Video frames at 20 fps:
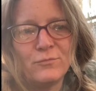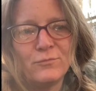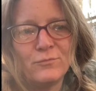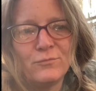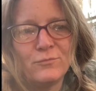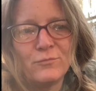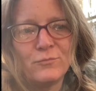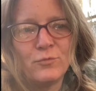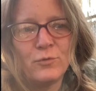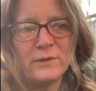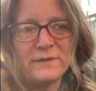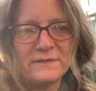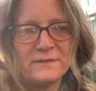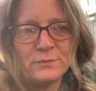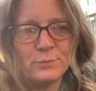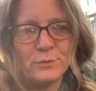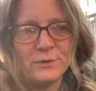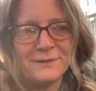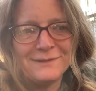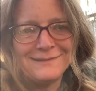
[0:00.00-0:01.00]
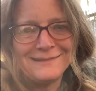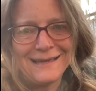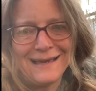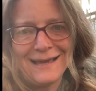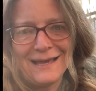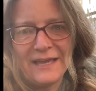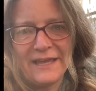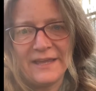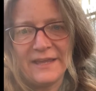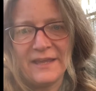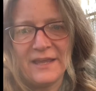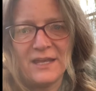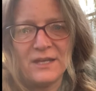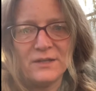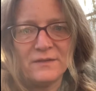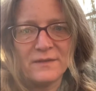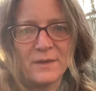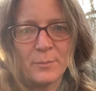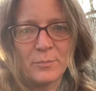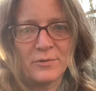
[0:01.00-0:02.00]
roots will die
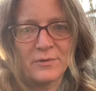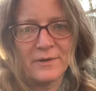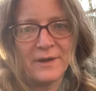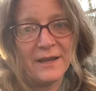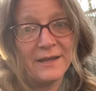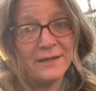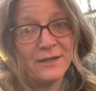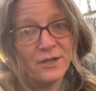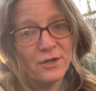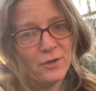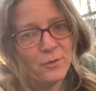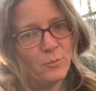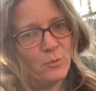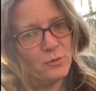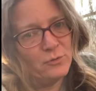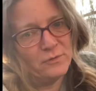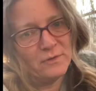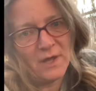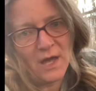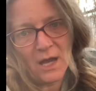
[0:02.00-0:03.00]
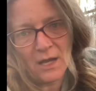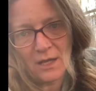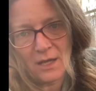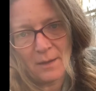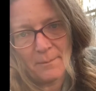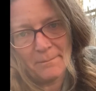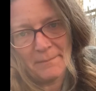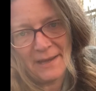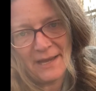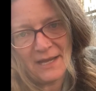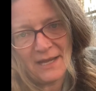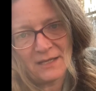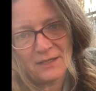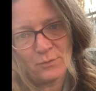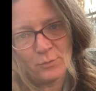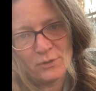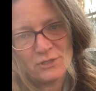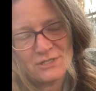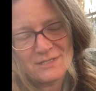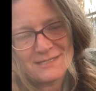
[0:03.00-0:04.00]
and the perennial will not come back,
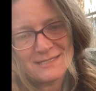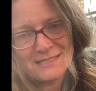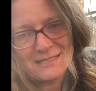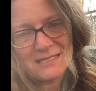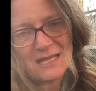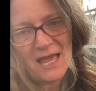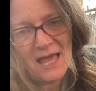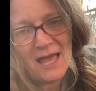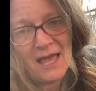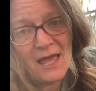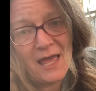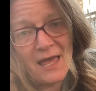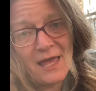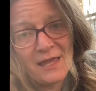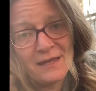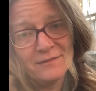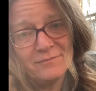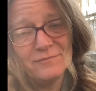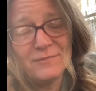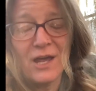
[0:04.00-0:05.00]
which is sad.